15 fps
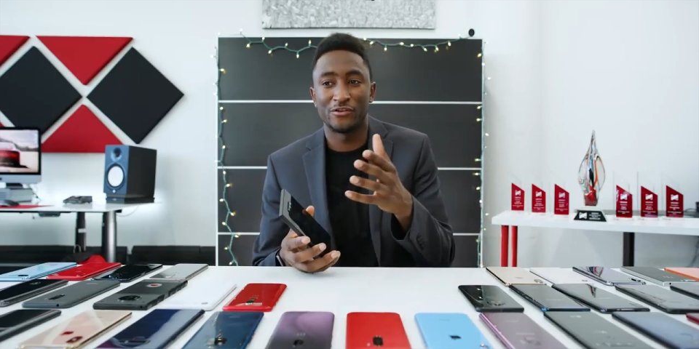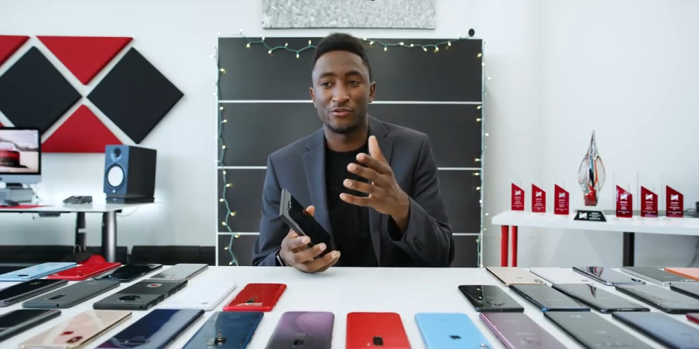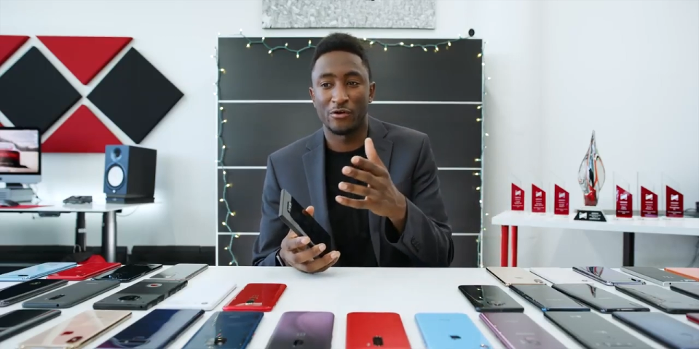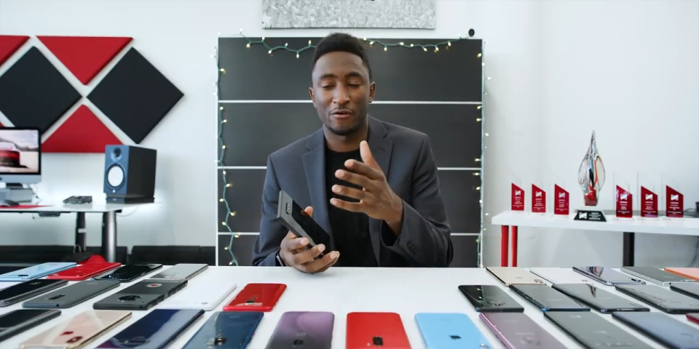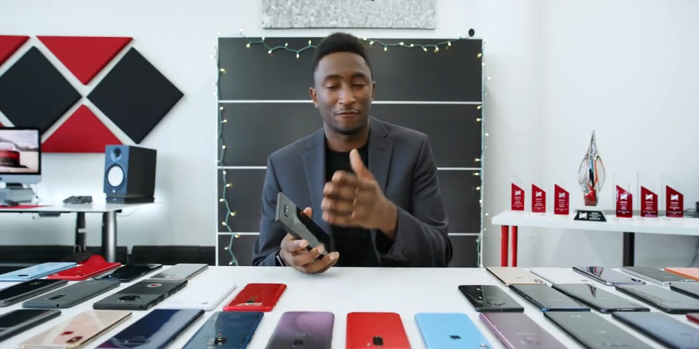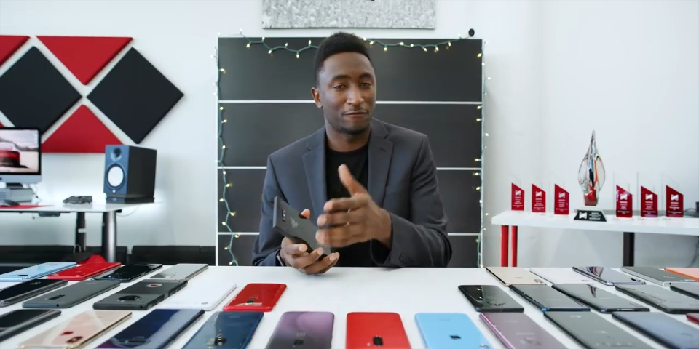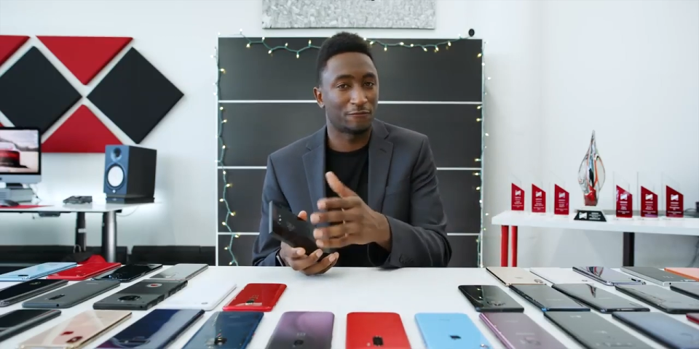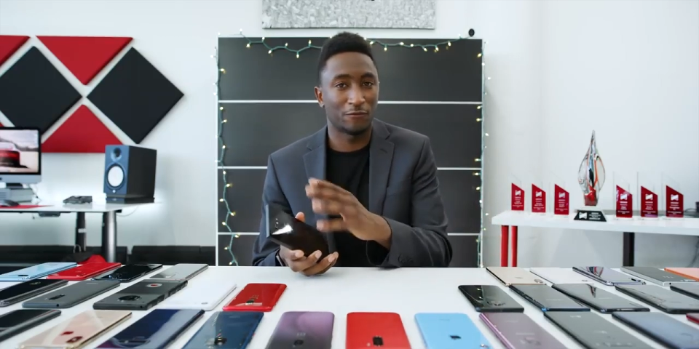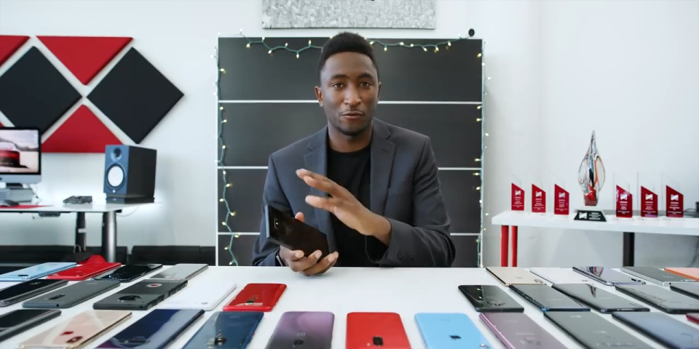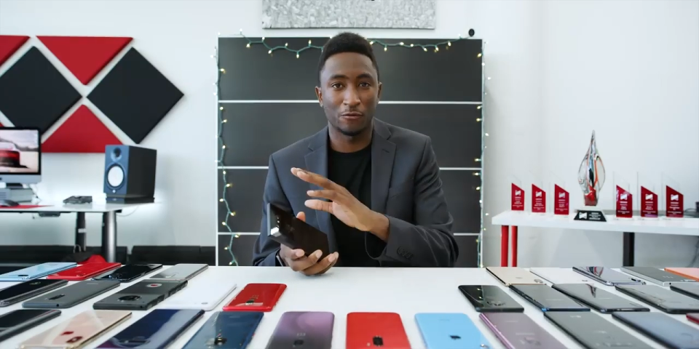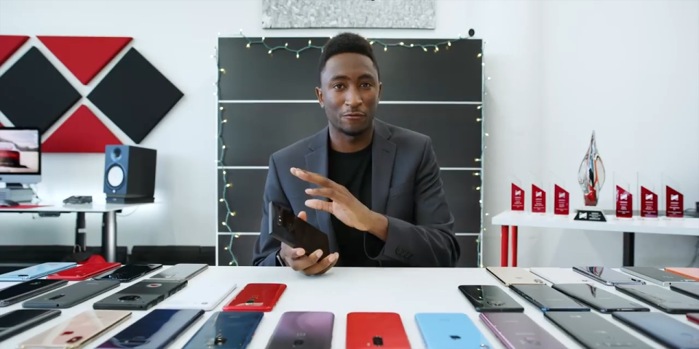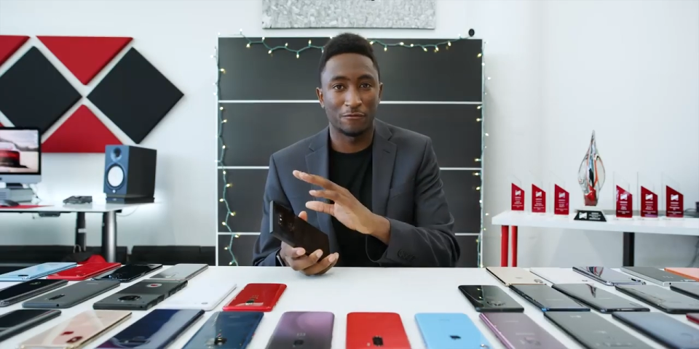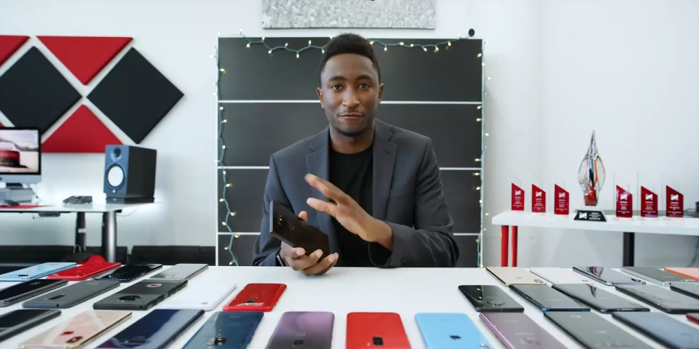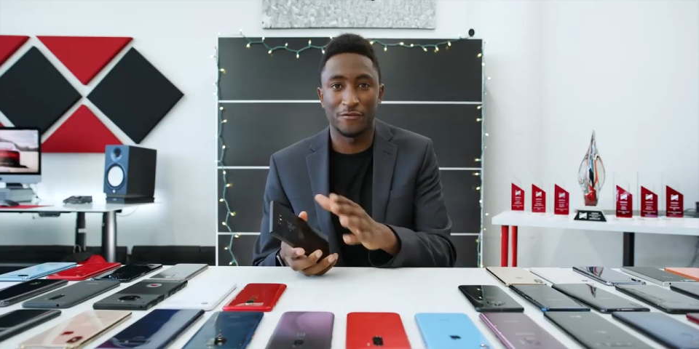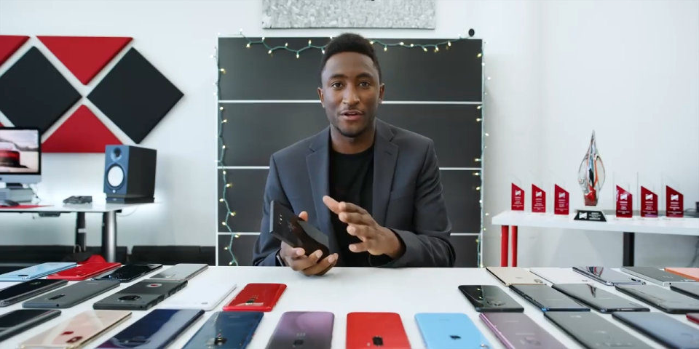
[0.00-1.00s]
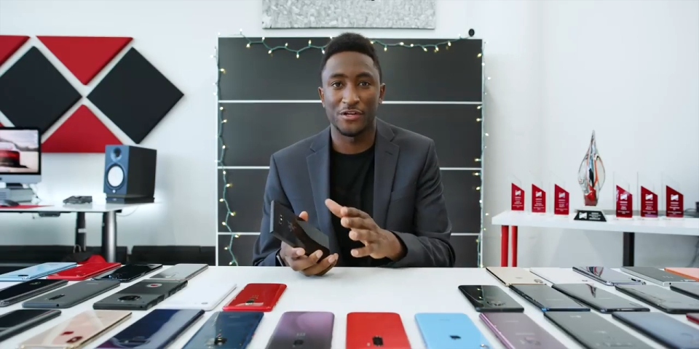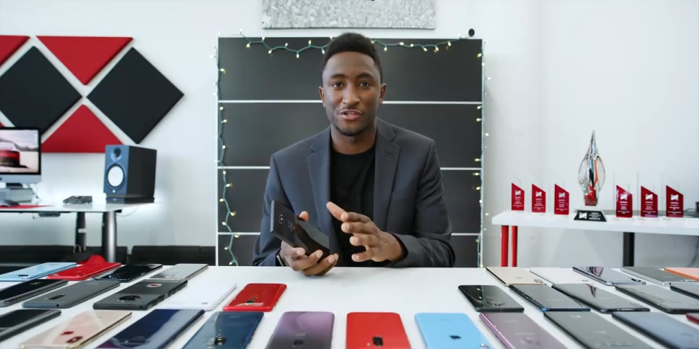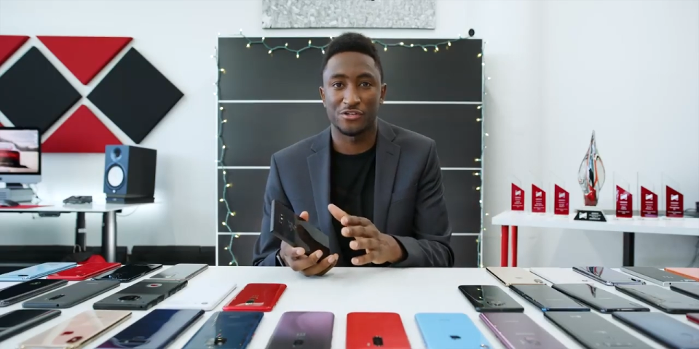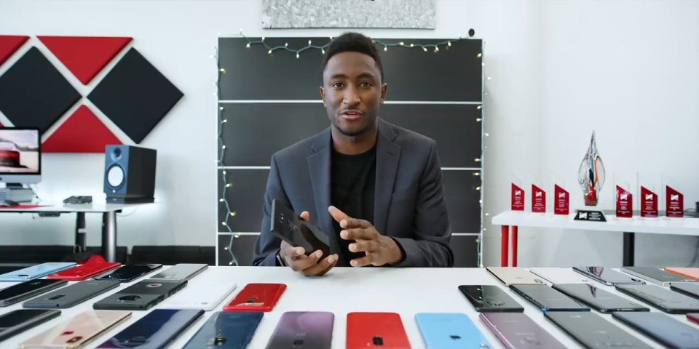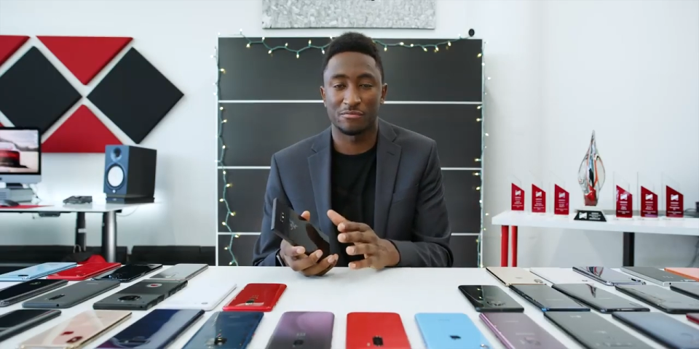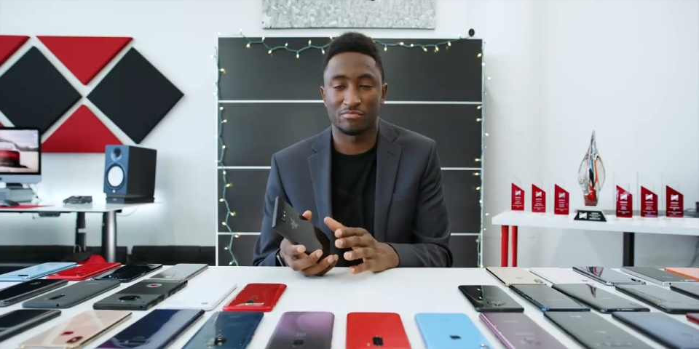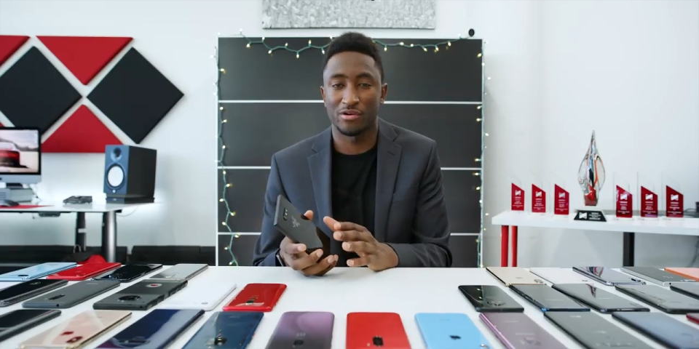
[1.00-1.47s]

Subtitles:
to a full finished